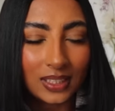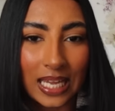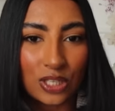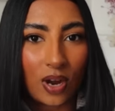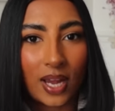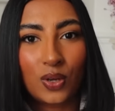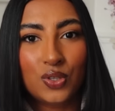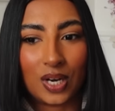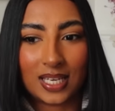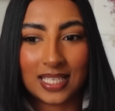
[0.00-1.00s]
like trying
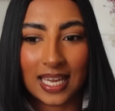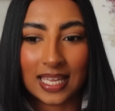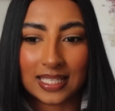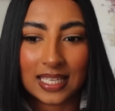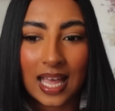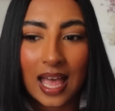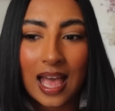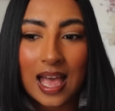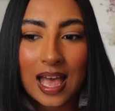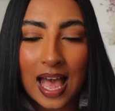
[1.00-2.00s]
on dresses.
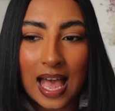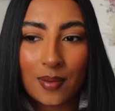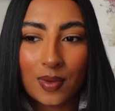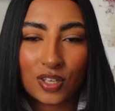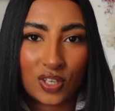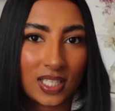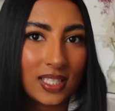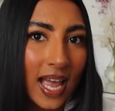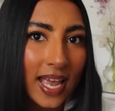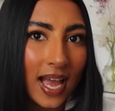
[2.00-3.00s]
The
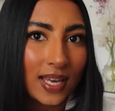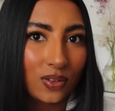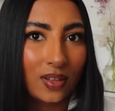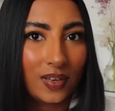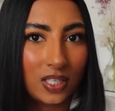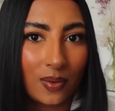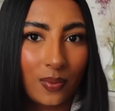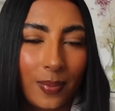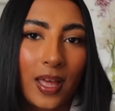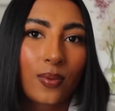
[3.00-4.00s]
dresses I had on the video
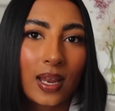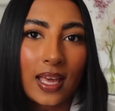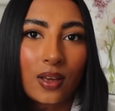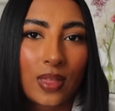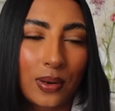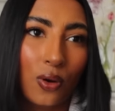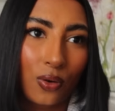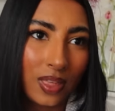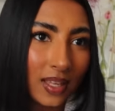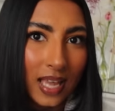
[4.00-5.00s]
were, by the way, like, they're
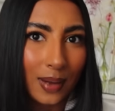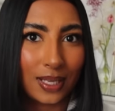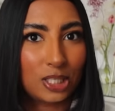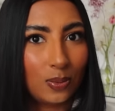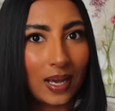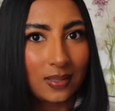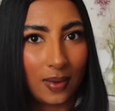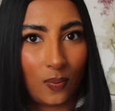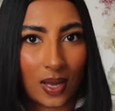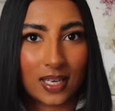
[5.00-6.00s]
not things that I would actually wear to
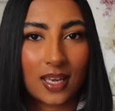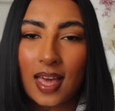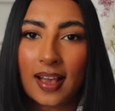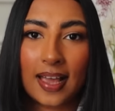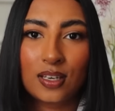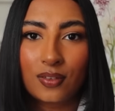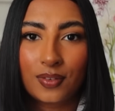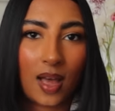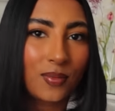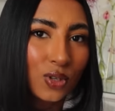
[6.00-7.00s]
my wedding. They're kind
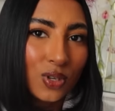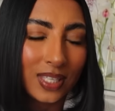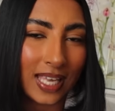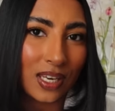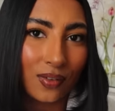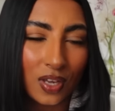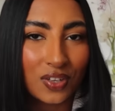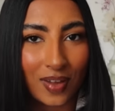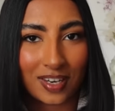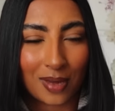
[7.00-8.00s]
of, I'm not using any of
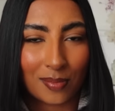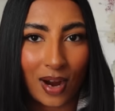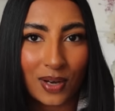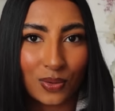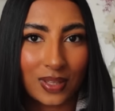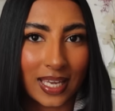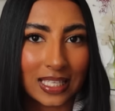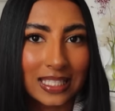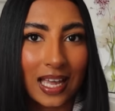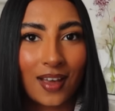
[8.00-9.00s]
those for any of my bridal
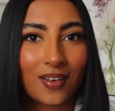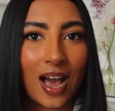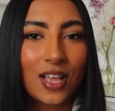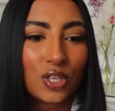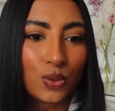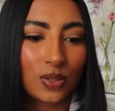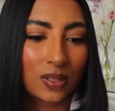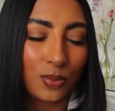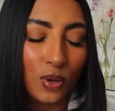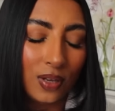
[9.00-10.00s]
things. I just ordered
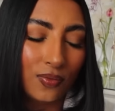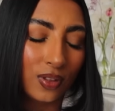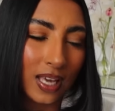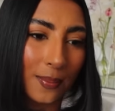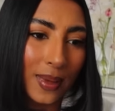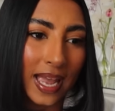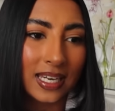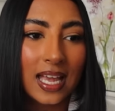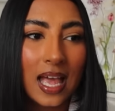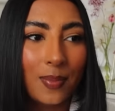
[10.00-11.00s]
them purely for the
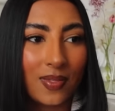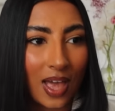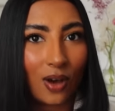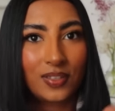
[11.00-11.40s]
campaign, but they're